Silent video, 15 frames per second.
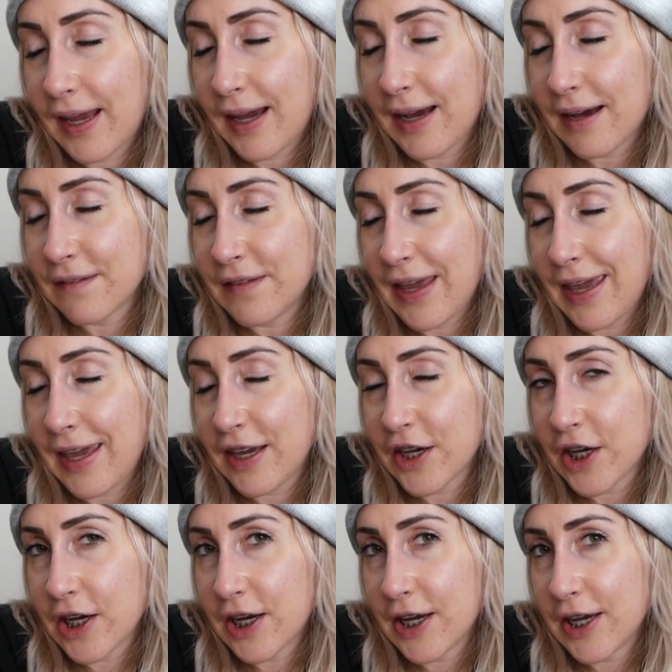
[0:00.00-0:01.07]
have a
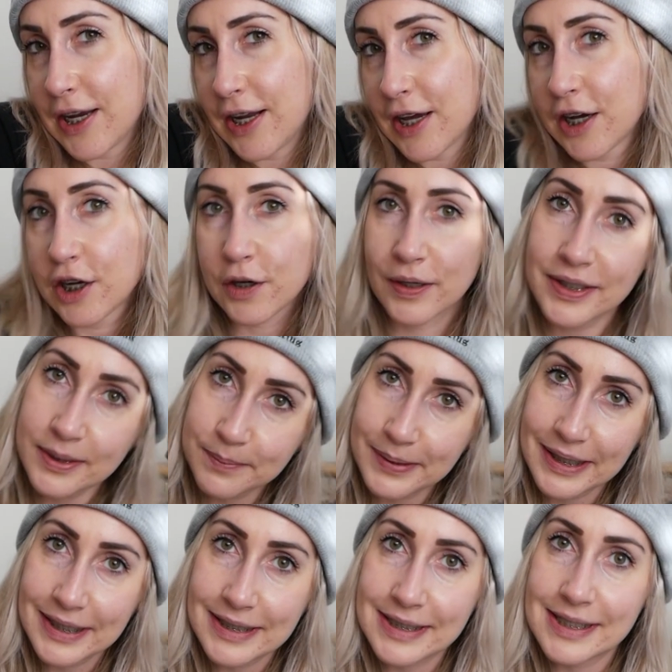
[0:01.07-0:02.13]
good
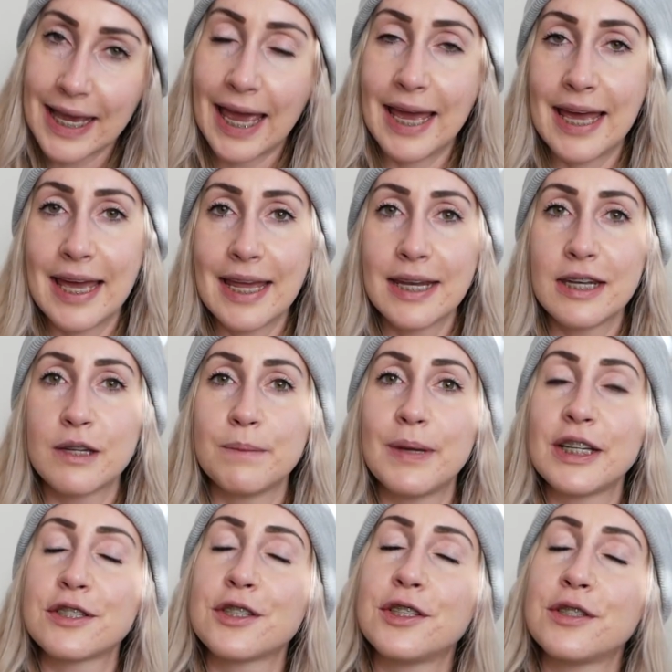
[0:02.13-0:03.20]
Christmas and
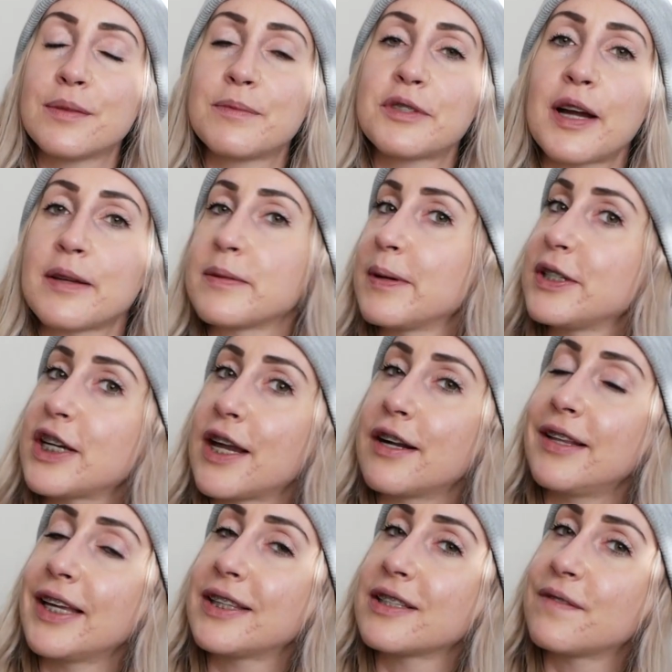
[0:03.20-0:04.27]
make sure you subscribe to my channel,
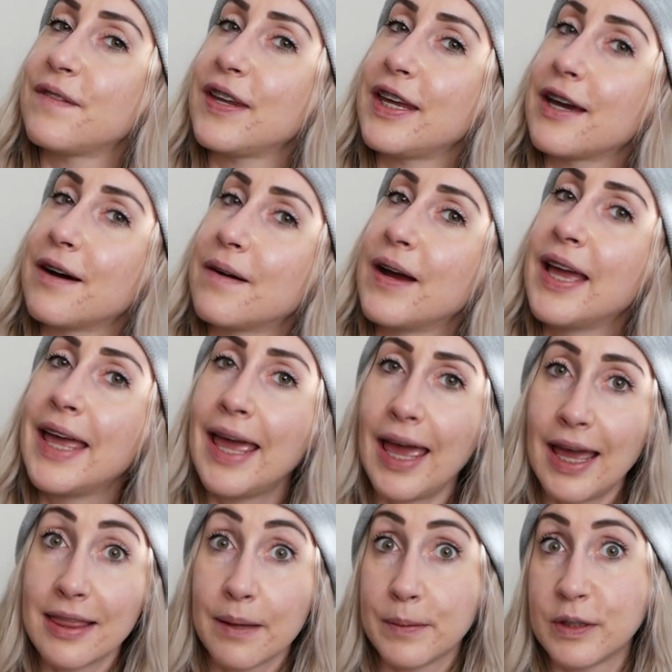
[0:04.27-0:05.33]
like this video,
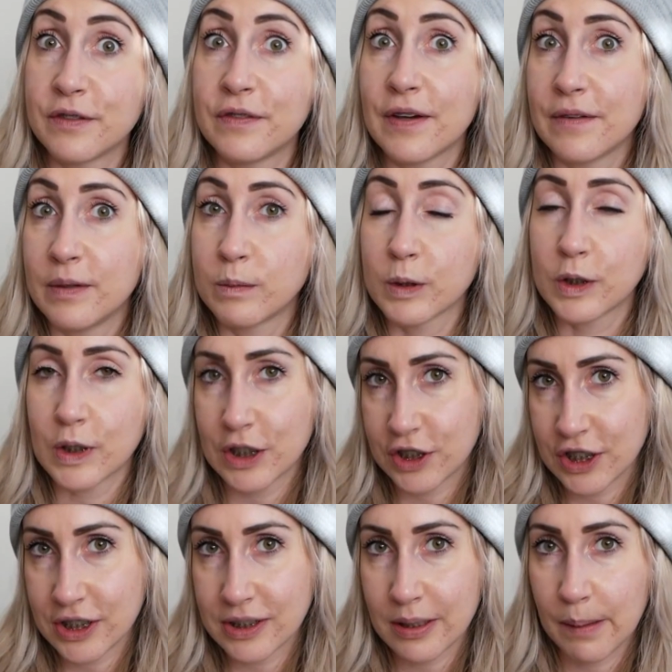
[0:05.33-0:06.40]
and let me know if you have any more
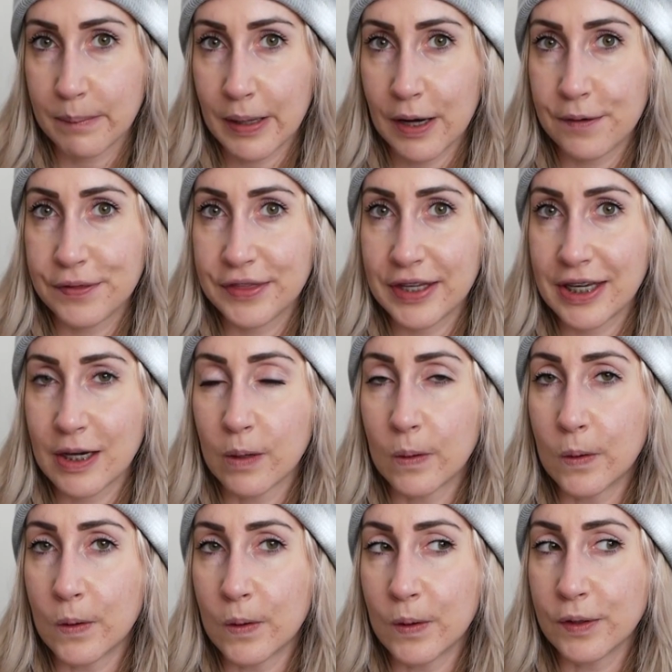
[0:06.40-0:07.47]
questions about the
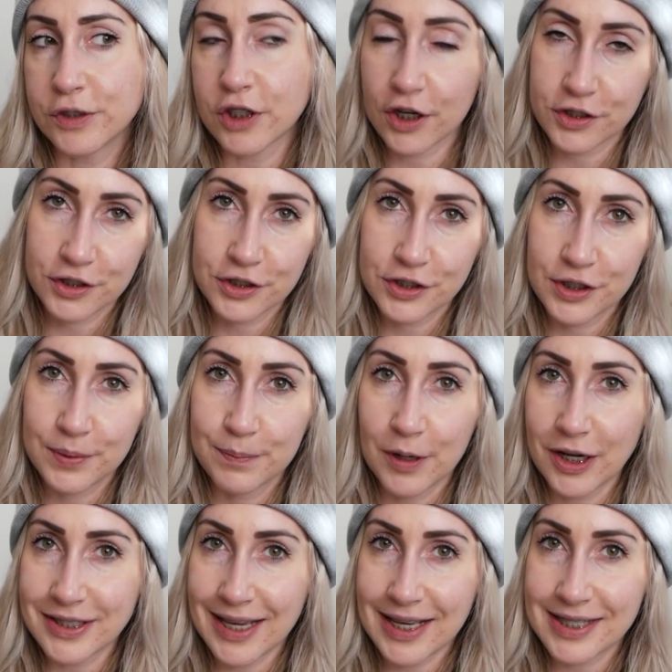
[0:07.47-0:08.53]
whole jaw surgery process.